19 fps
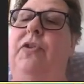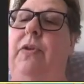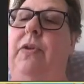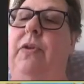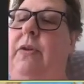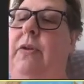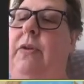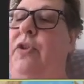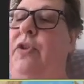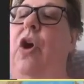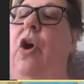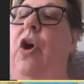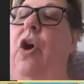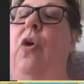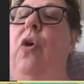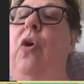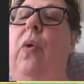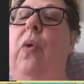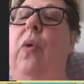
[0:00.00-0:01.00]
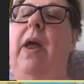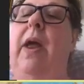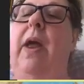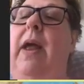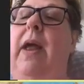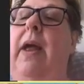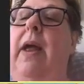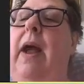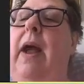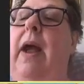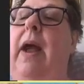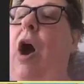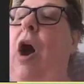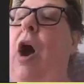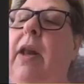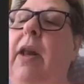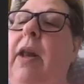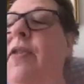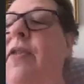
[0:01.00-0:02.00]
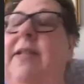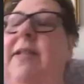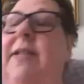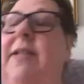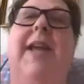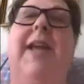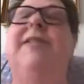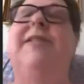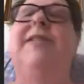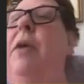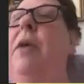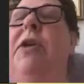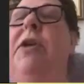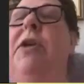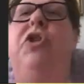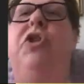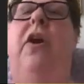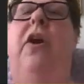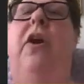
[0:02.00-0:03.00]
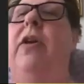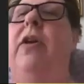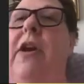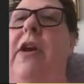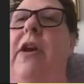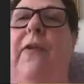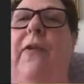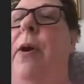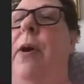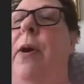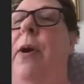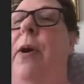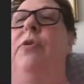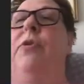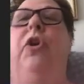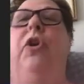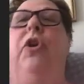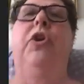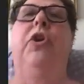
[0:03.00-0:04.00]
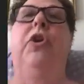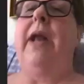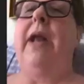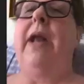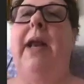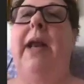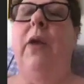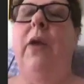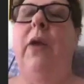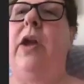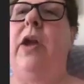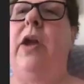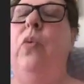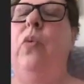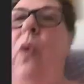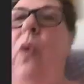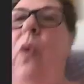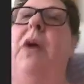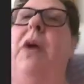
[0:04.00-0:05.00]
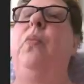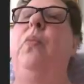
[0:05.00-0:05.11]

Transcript: So all of these things can be shared in different posts. You can do it any way you want.